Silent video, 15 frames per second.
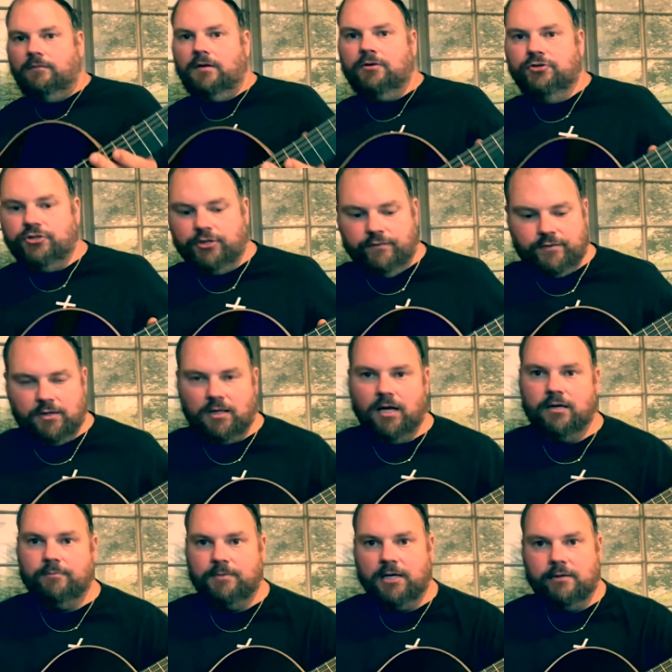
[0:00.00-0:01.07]
shift, and a lot
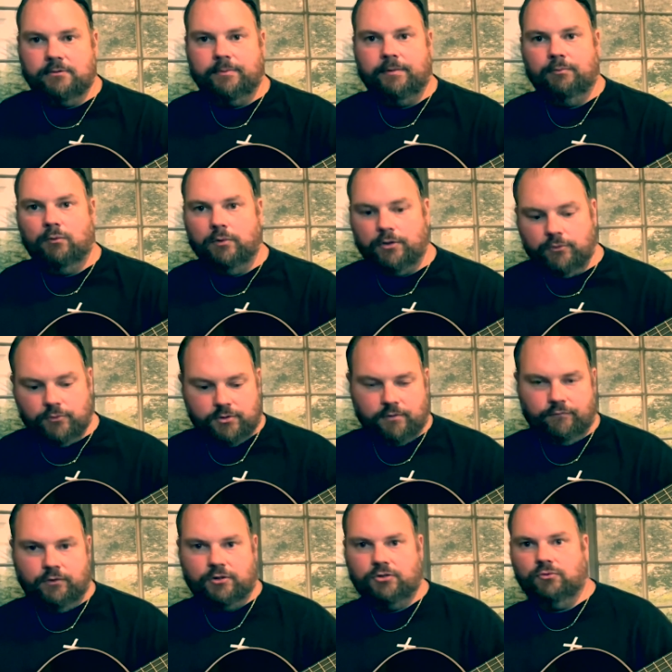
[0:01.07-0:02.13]
of times people will use a
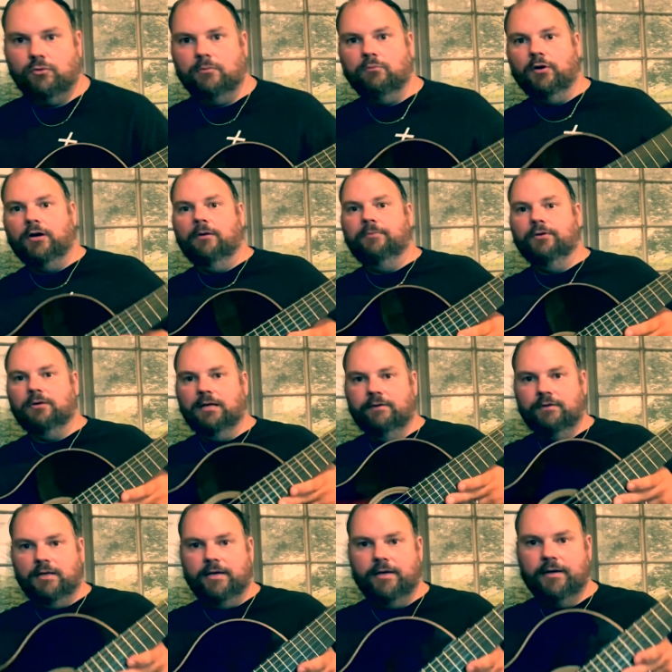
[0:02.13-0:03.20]
footstool to bring up their
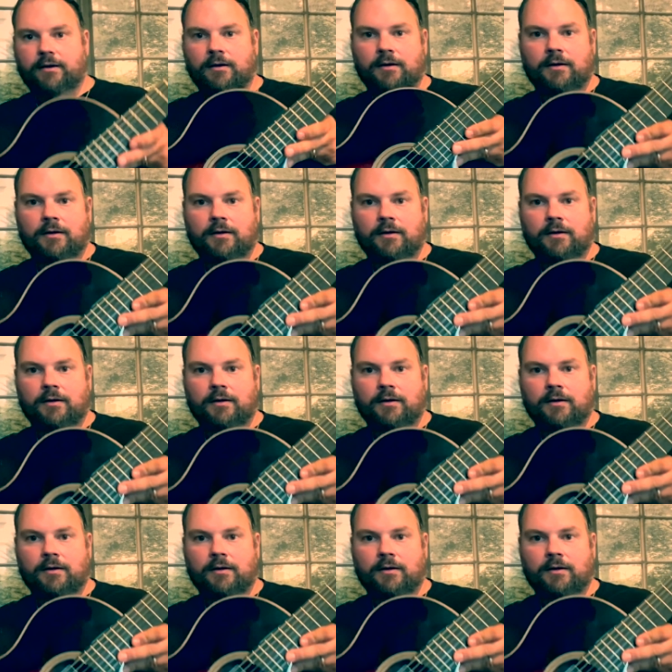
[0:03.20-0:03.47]
left leg.